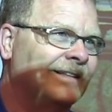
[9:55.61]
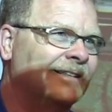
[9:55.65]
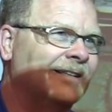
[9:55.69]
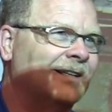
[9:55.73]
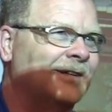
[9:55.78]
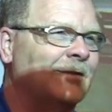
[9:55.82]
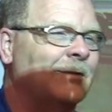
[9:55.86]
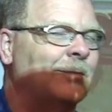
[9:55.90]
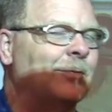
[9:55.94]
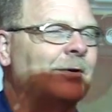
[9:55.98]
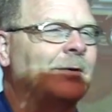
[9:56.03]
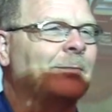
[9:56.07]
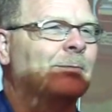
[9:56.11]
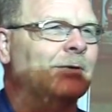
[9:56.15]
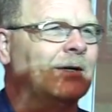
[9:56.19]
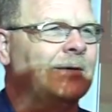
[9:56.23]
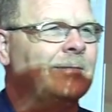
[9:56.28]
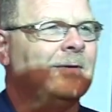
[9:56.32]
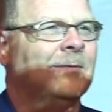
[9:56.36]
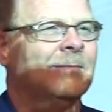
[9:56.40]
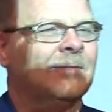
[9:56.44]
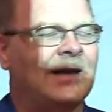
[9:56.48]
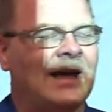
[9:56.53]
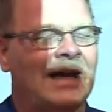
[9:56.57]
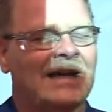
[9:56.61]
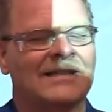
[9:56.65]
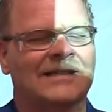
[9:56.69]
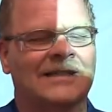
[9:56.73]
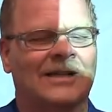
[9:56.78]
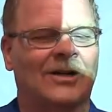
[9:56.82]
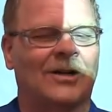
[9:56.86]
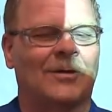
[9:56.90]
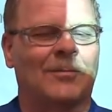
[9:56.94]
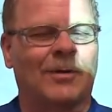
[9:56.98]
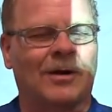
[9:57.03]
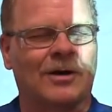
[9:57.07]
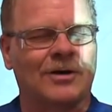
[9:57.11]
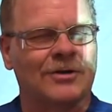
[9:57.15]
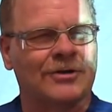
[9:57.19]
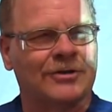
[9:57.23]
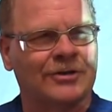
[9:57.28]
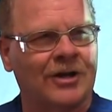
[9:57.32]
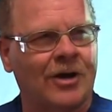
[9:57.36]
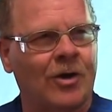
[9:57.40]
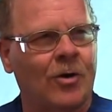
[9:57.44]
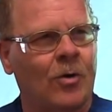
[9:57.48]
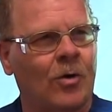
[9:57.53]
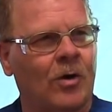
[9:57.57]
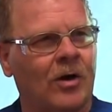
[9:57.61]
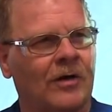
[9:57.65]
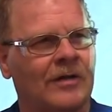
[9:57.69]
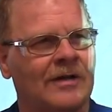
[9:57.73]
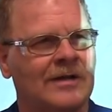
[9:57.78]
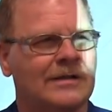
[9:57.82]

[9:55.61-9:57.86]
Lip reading: Now, you're putting premium gas in there, it burns slower.